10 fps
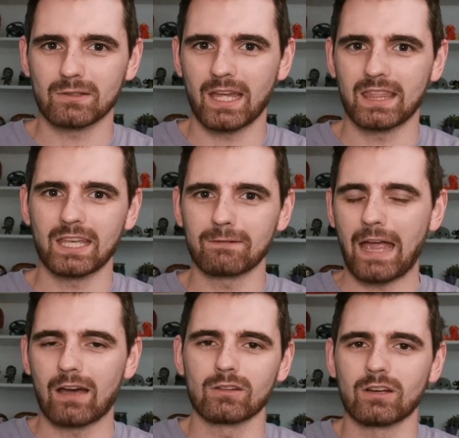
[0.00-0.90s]
Okay, think of
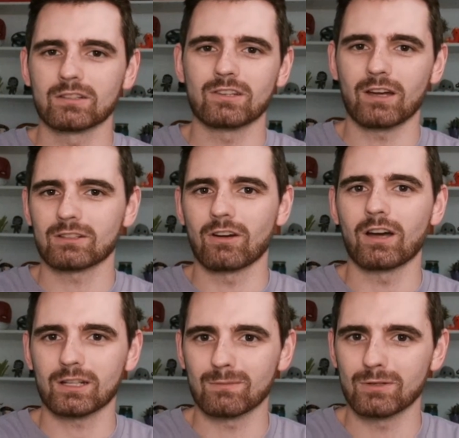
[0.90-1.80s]
how long Dr.
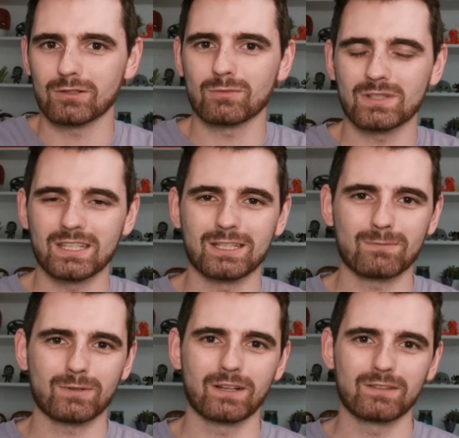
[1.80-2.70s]
Octopus was in his
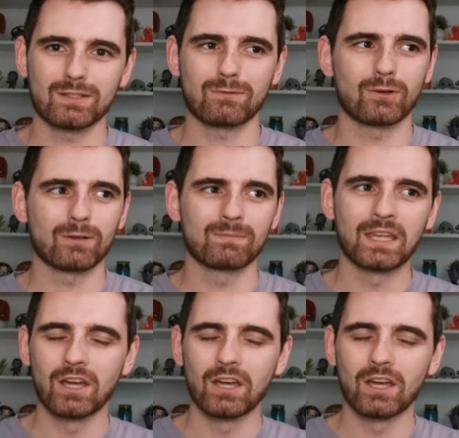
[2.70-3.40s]
previous form.